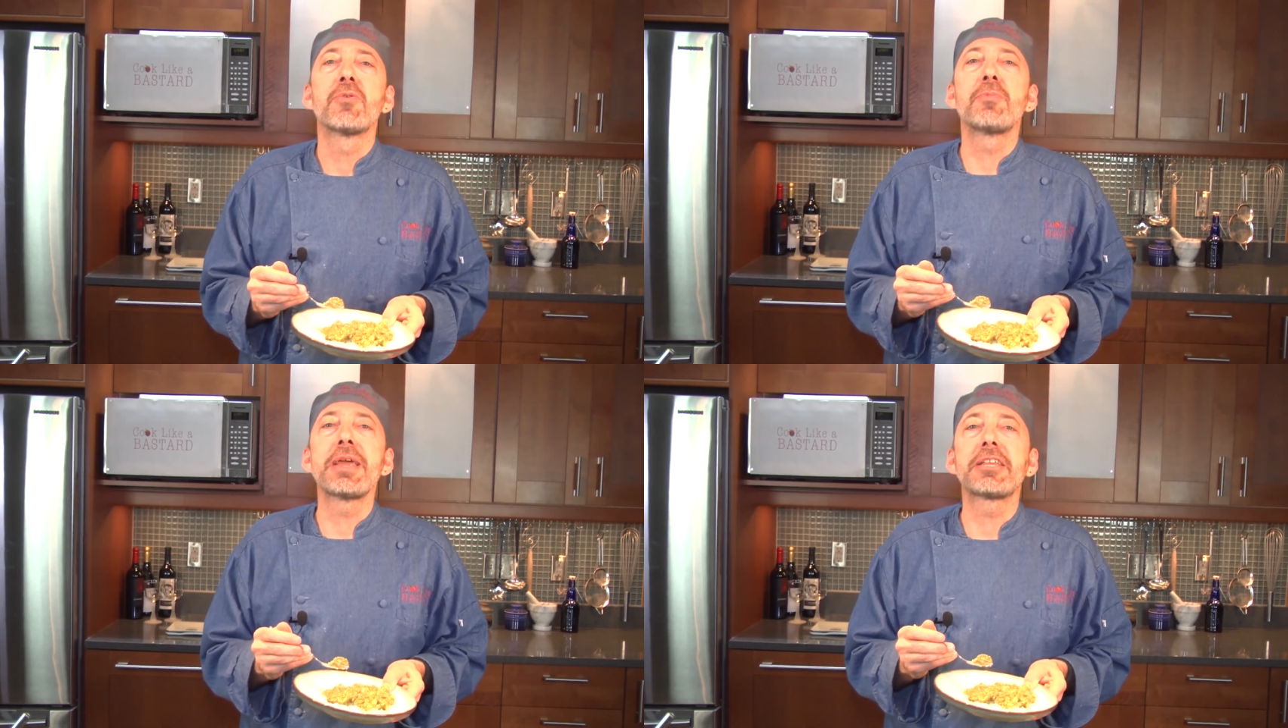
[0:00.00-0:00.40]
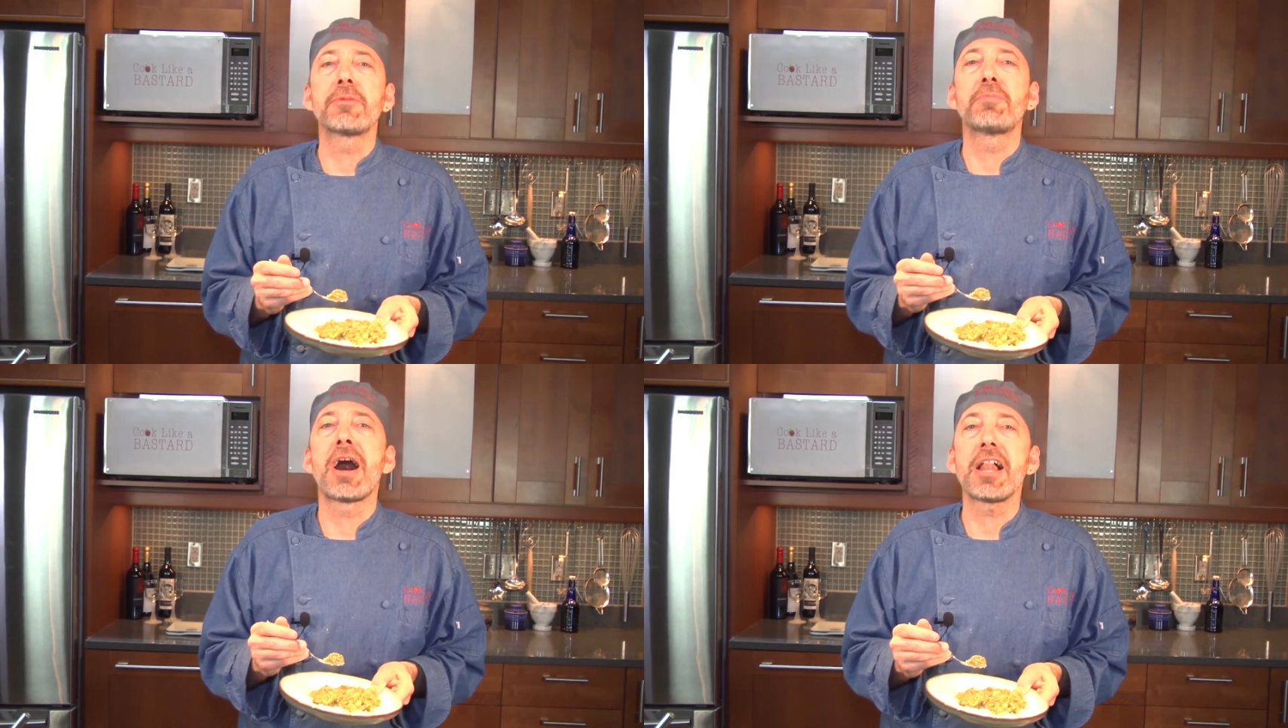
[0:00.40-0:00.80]
We made
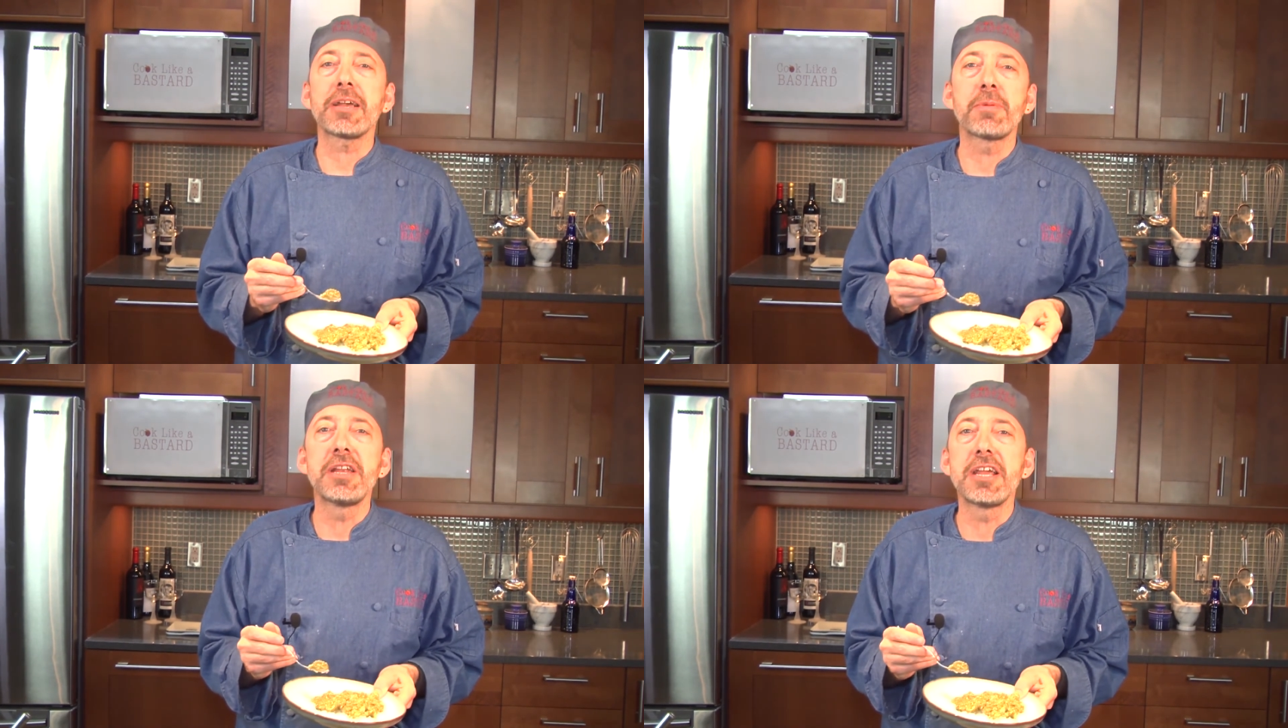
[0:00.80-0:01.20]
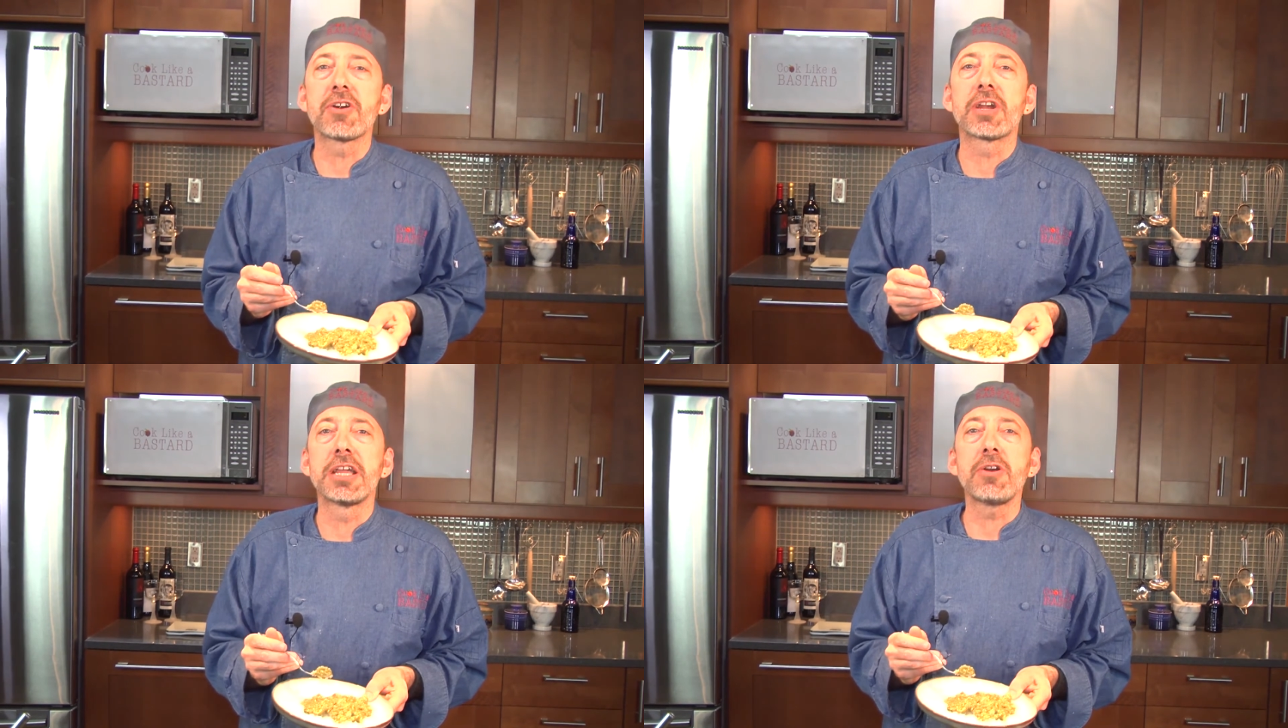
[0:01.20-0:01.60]
some Palak
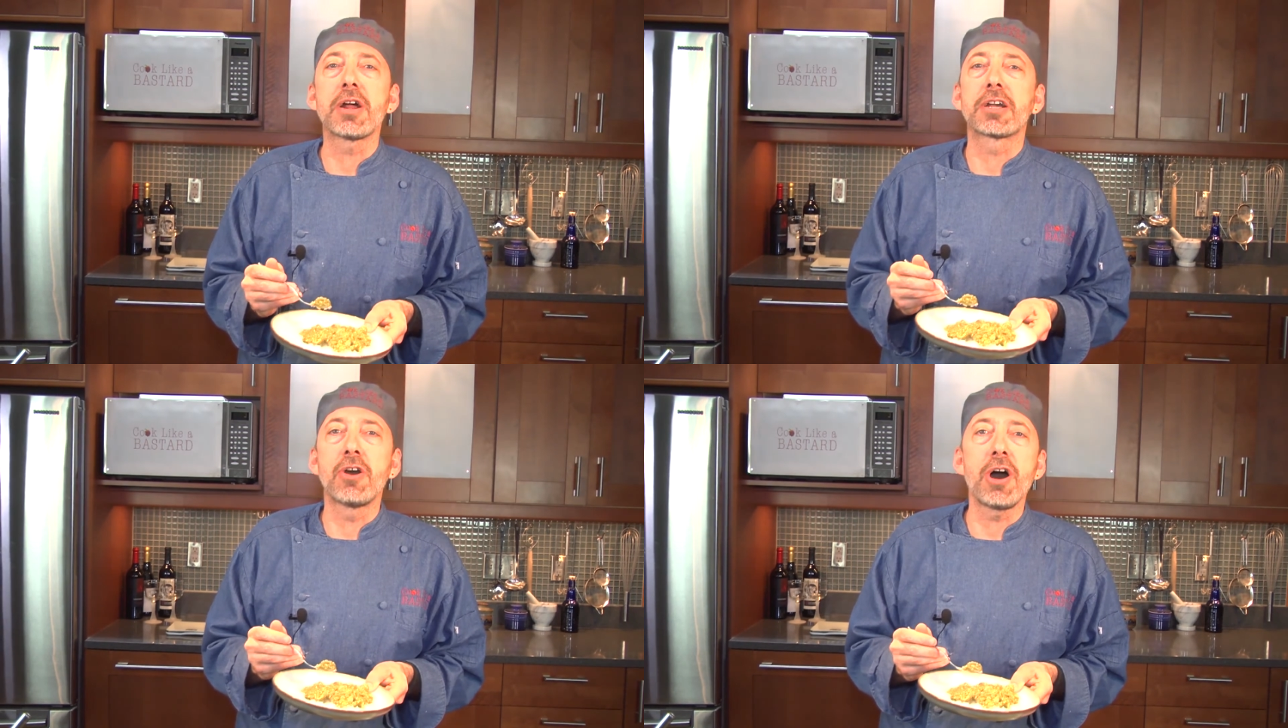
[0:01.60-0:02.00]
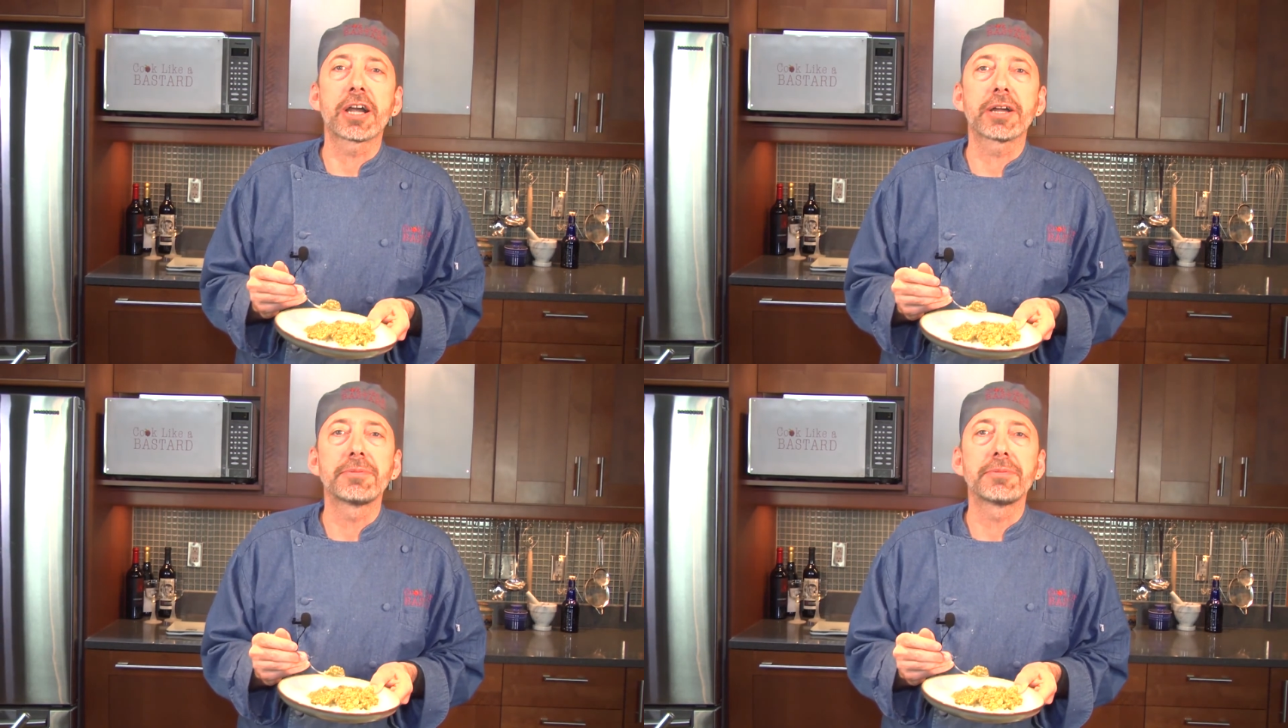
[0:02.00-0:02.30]
Paneer here on Cook